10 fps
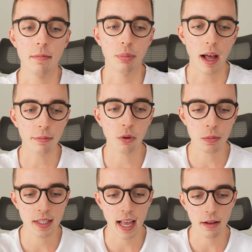
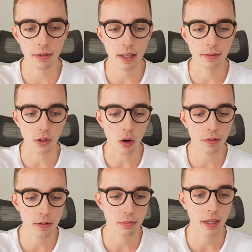platforms have
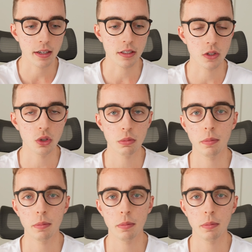evolved because consumer